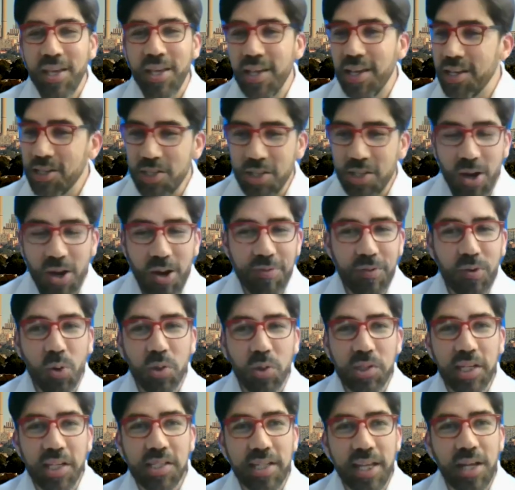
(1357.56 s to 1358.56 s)
So, of
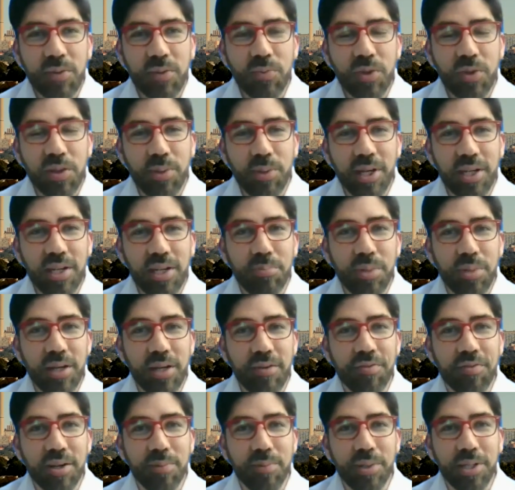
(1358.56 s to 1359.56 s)
course, I stayed with Bird and
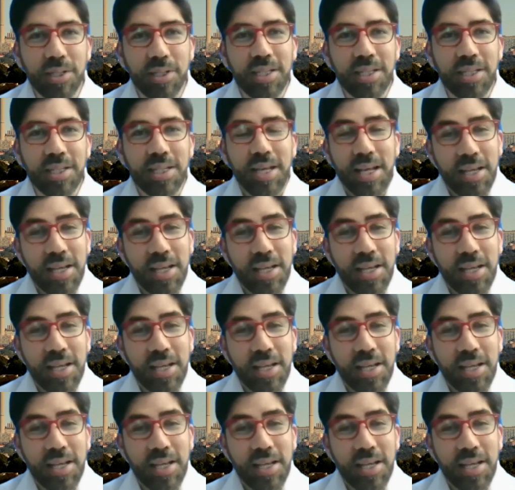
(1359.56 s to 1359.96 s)
Bird for a bit,